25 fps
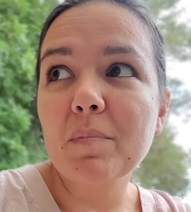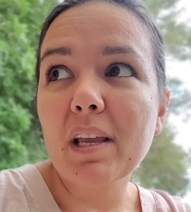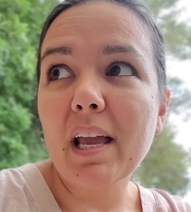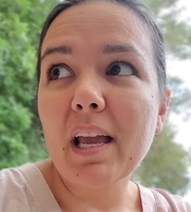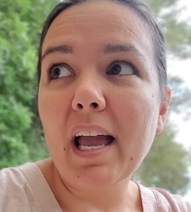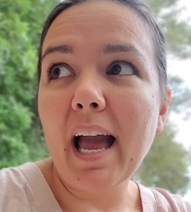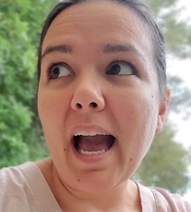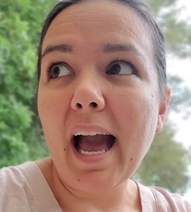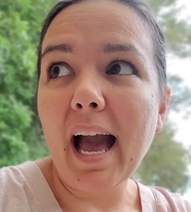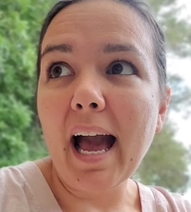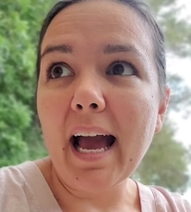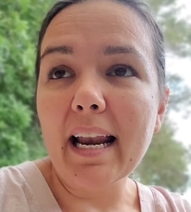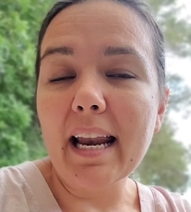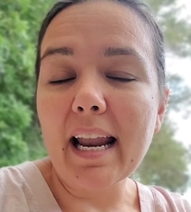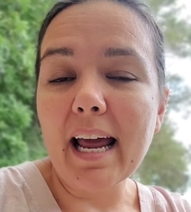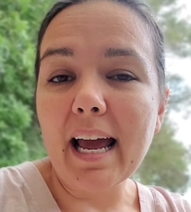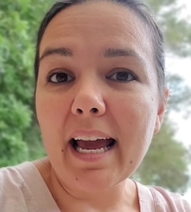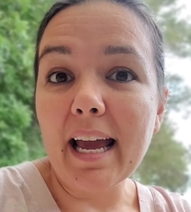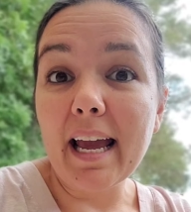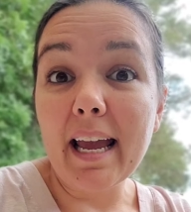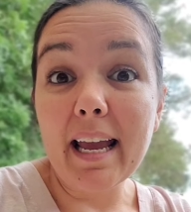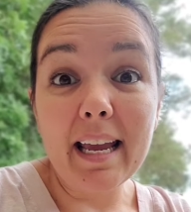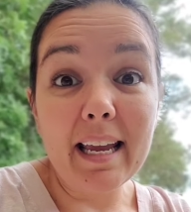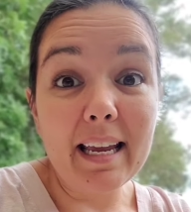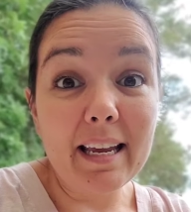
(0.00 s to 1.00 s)
had
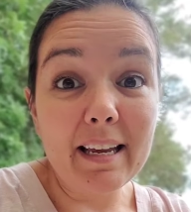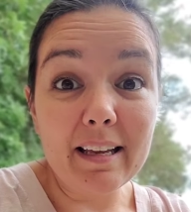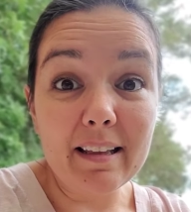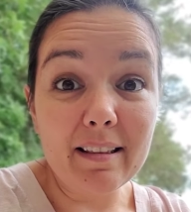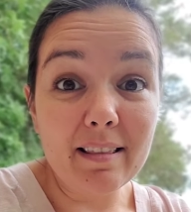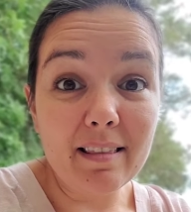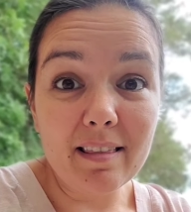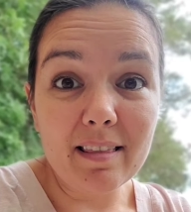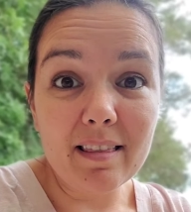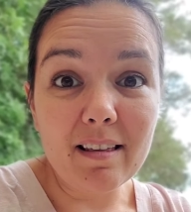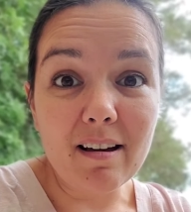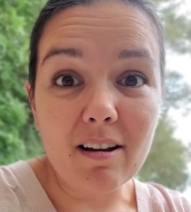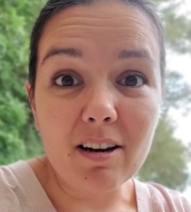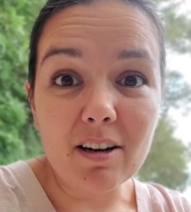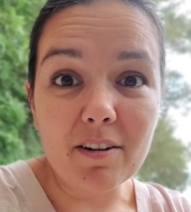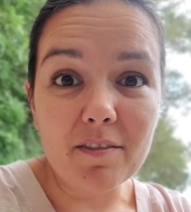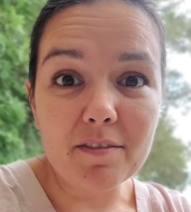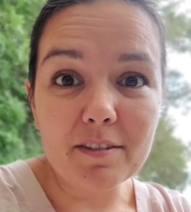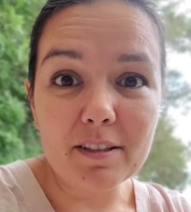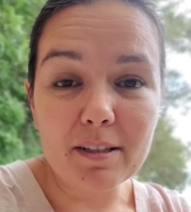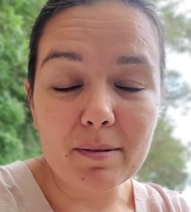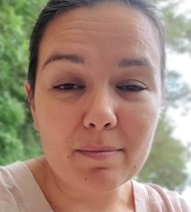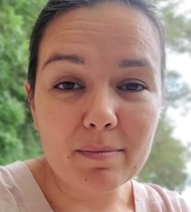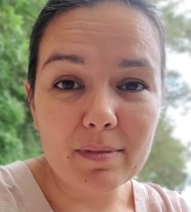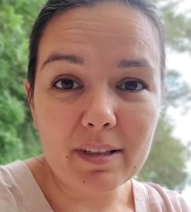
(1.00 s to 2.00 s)
I thought of
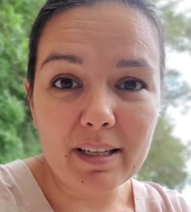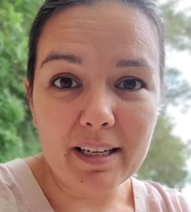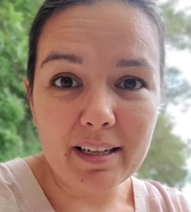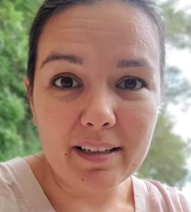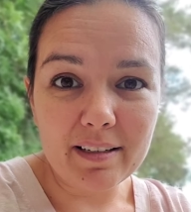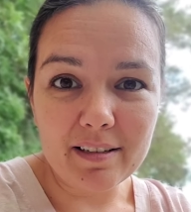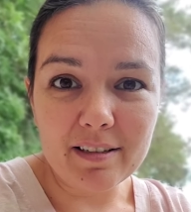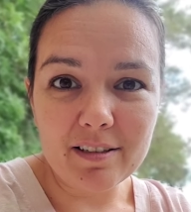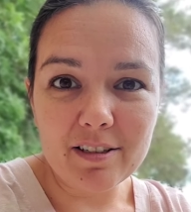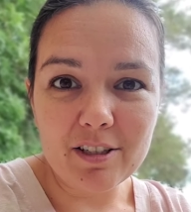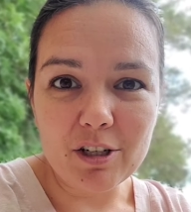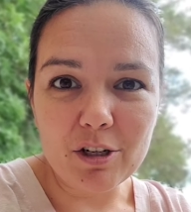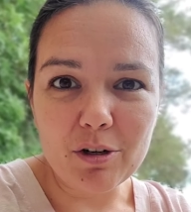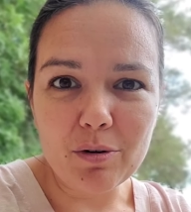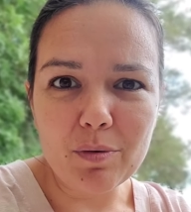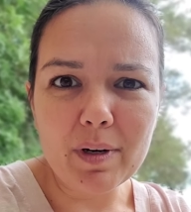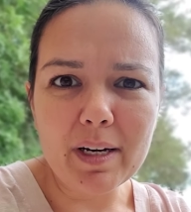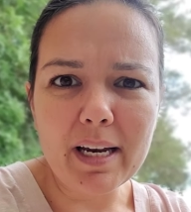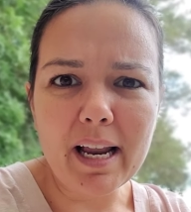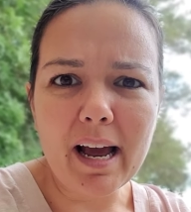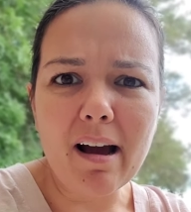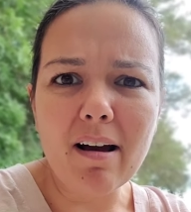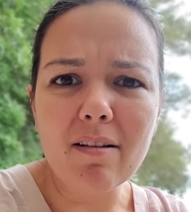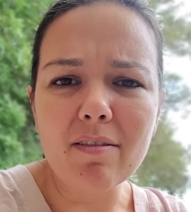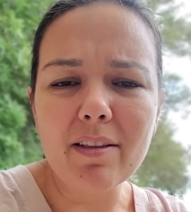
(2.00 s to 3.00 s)
something to do, and
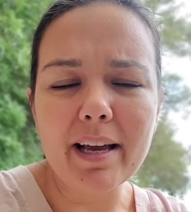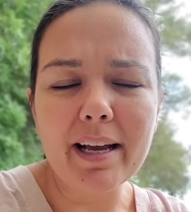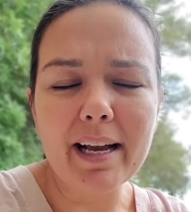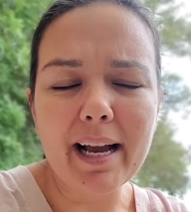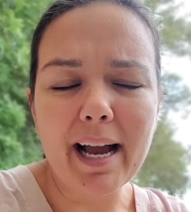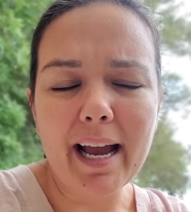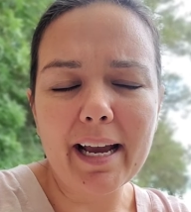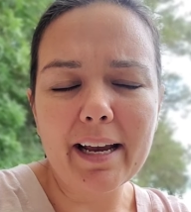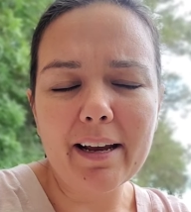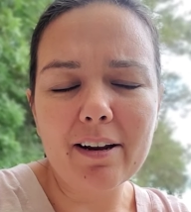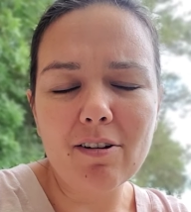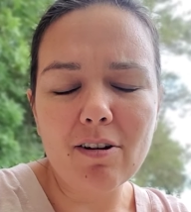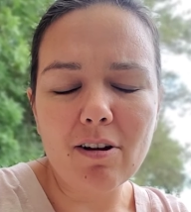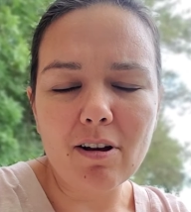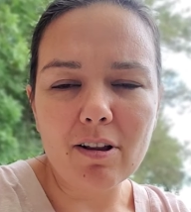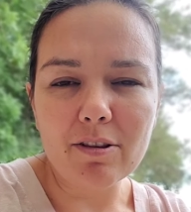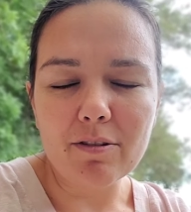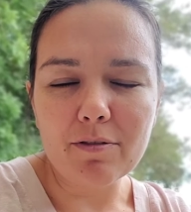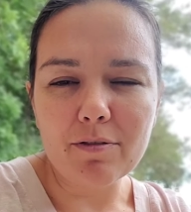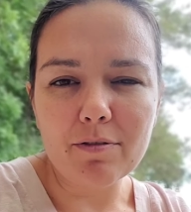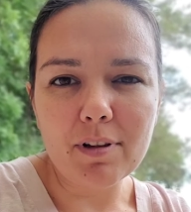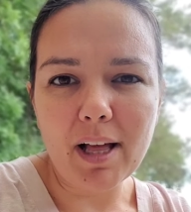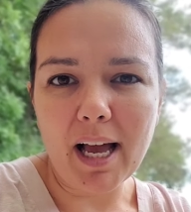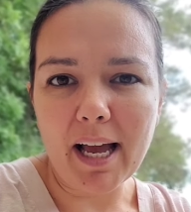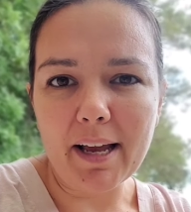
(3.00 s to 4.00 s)
now I could on the
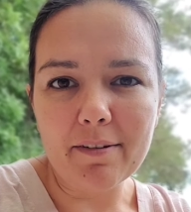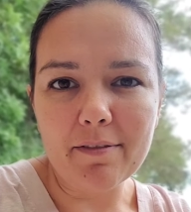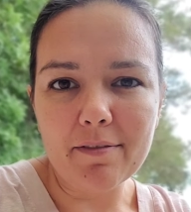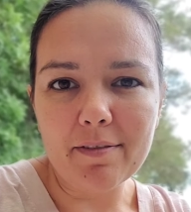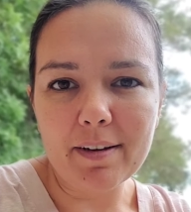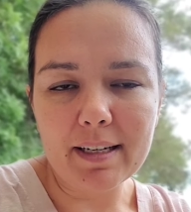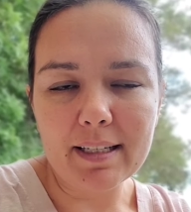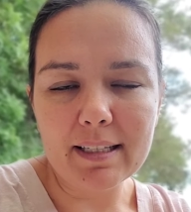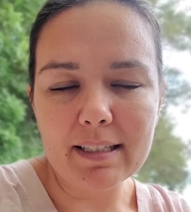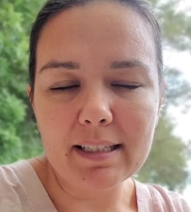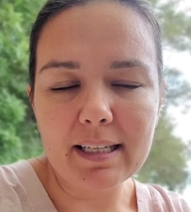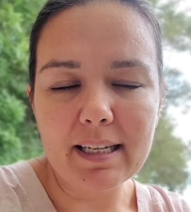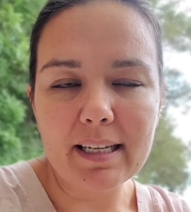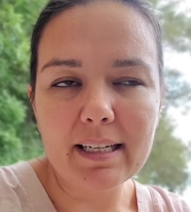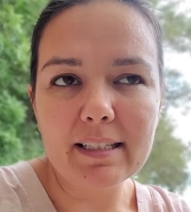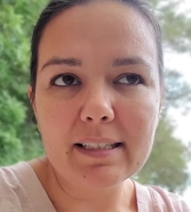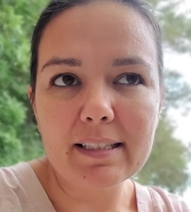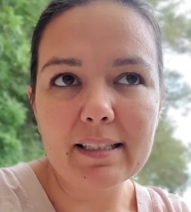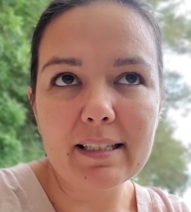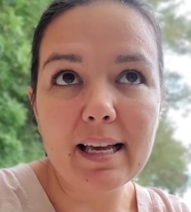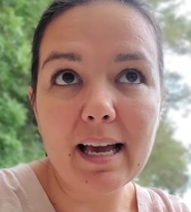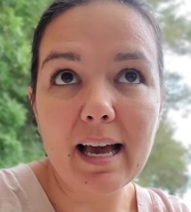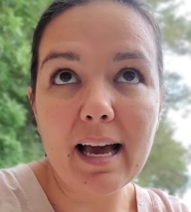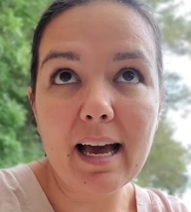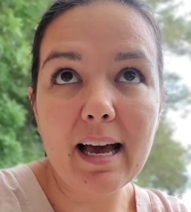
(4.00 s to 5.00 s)
fly fix
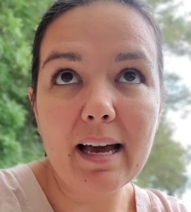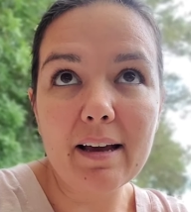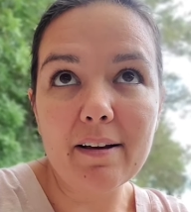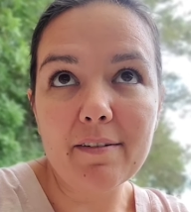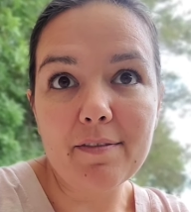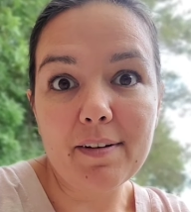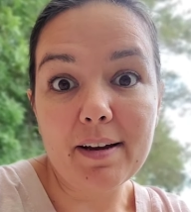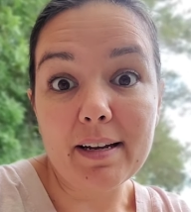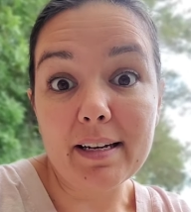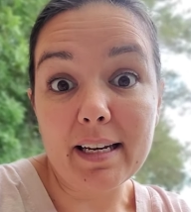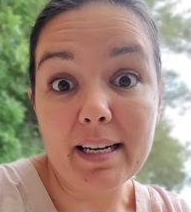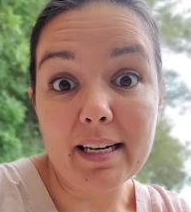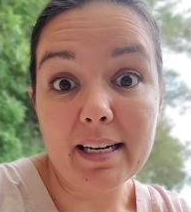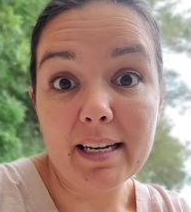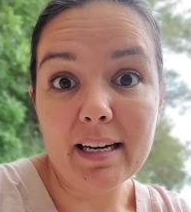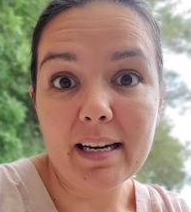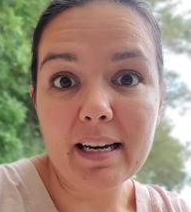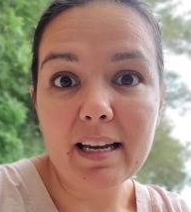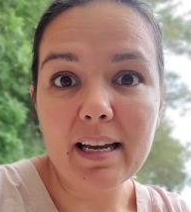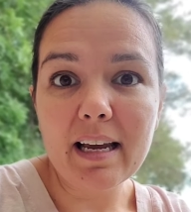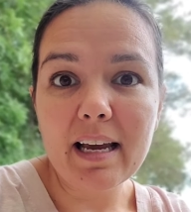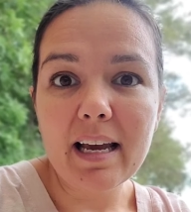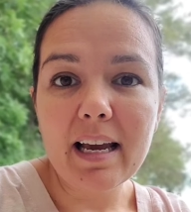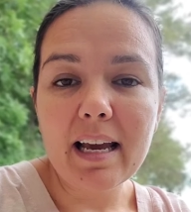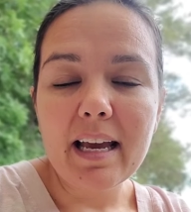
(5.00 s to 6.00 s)
things if I needed.
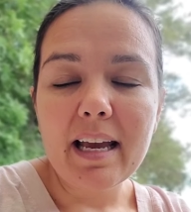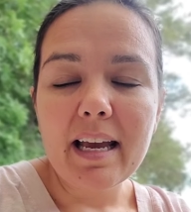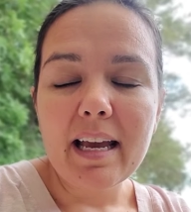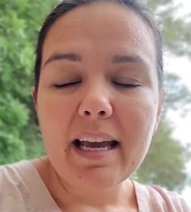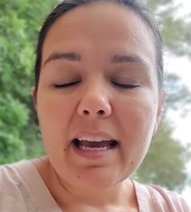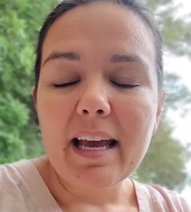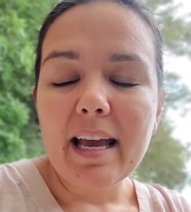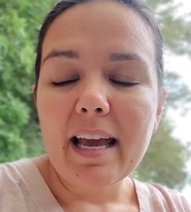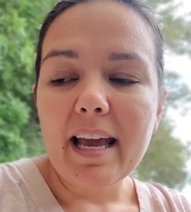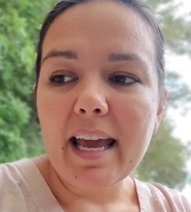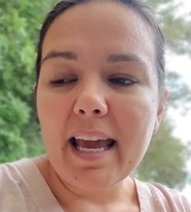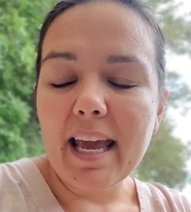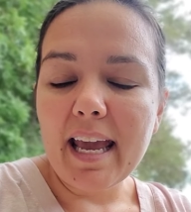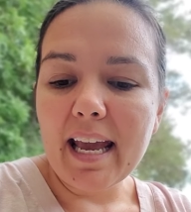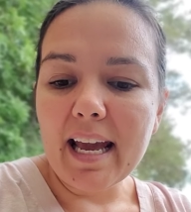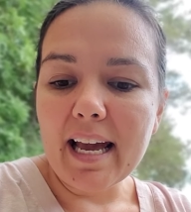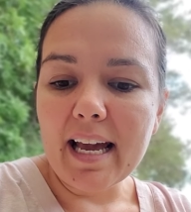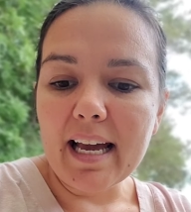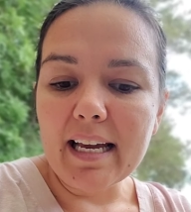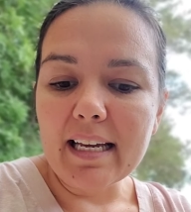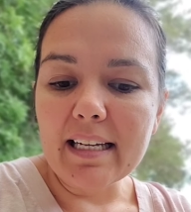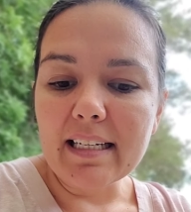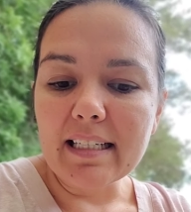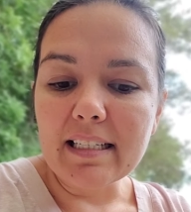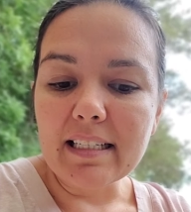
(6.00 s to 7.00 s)

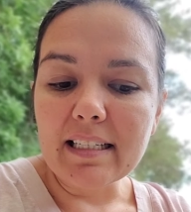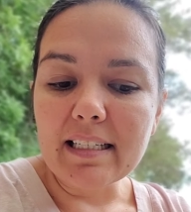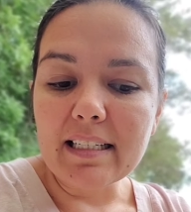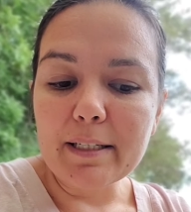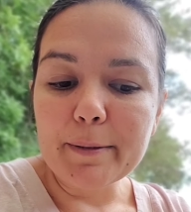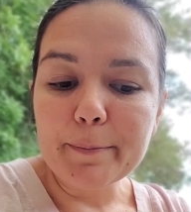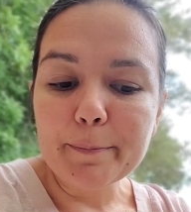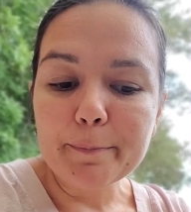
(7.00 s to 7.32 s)
And